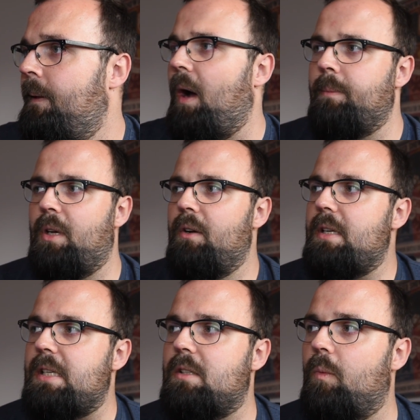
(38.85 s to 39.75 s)
I'm
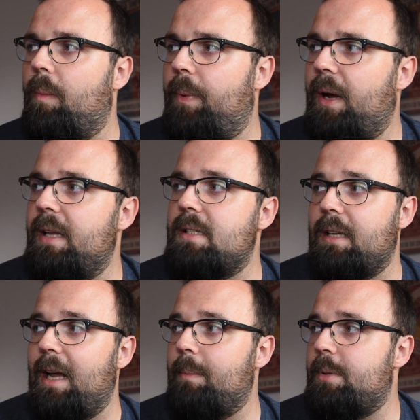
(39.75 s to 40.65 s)
curious as to what plugins
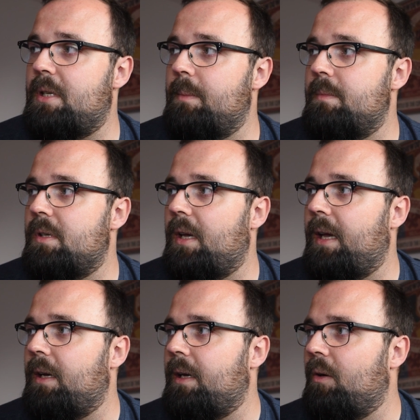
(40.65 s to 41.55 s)
and amp sims
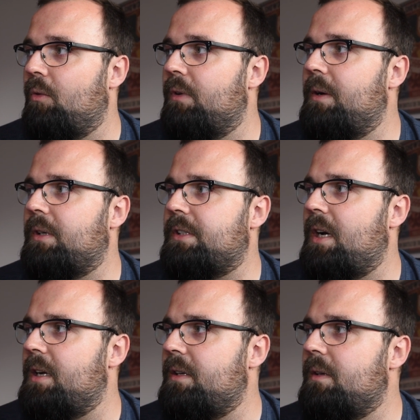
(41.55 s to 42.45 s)
or real
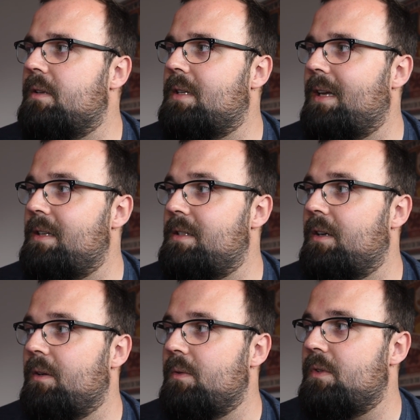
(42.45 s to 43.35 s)
guitar you use to get these
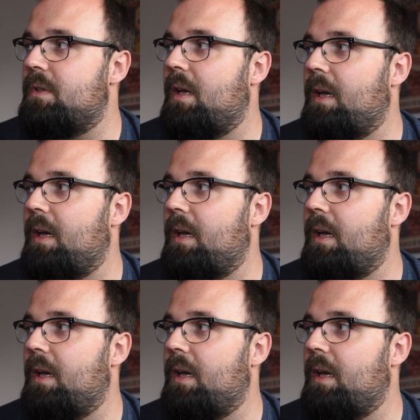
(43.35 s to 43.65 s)
tones.